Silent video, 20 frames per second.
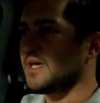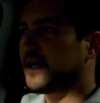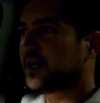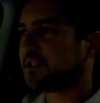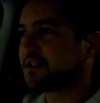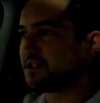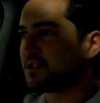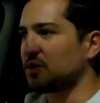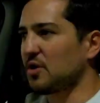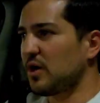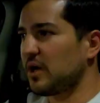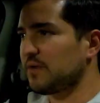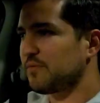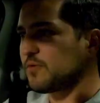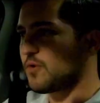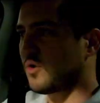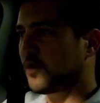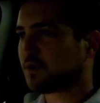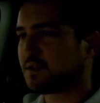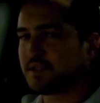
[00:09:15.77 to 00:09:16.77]
It's just kind of
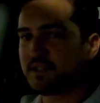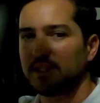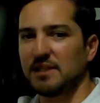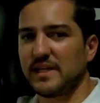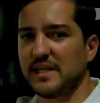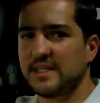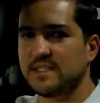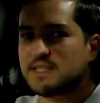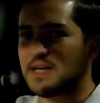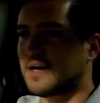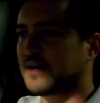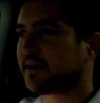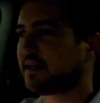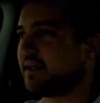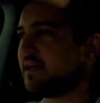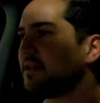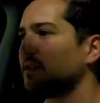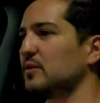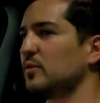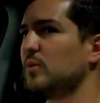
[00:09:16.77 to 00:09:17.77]
constantly
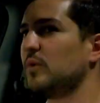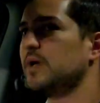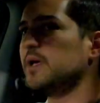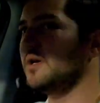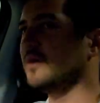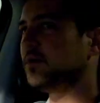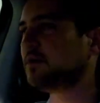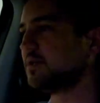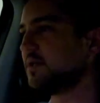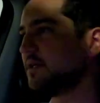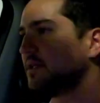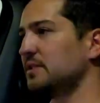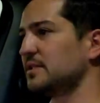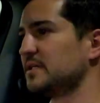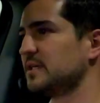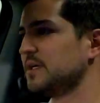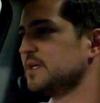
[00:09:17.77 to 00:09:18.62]
tugging at the wheel and